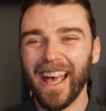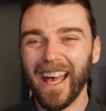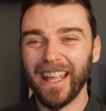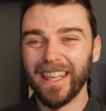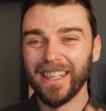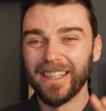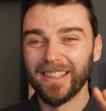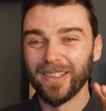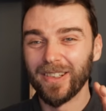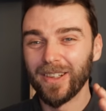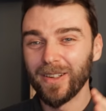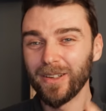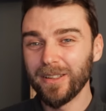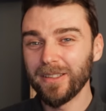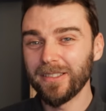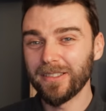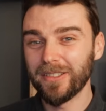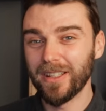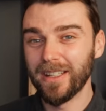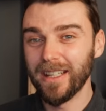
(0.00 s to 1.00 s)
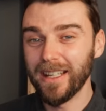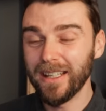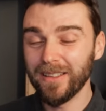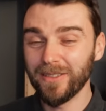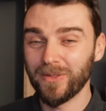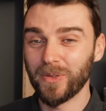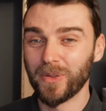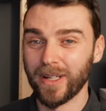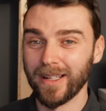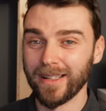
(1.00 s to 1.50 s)
And those
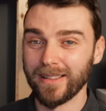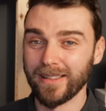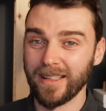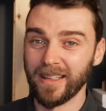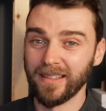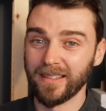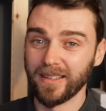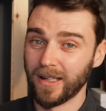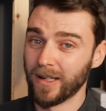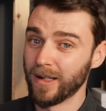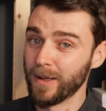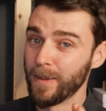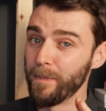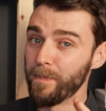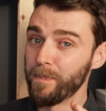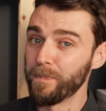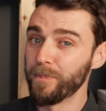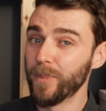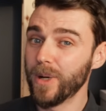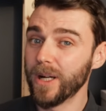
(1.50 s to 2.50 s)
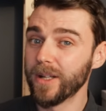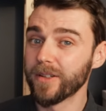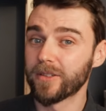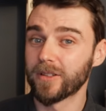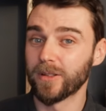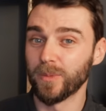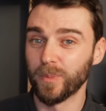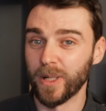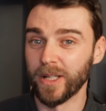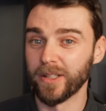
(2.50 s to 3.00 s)
chinens varieties are
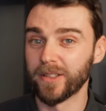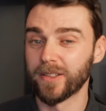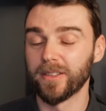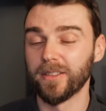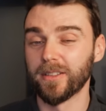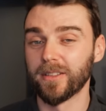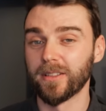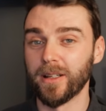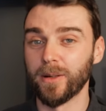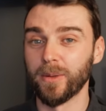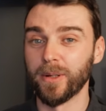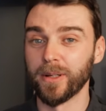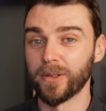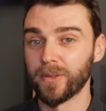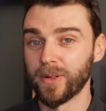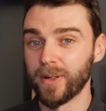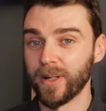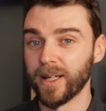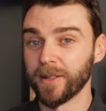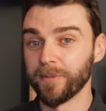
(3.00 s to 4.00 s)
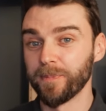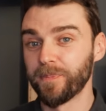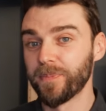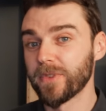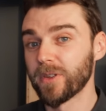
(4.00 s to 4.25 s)
much, much slower growing.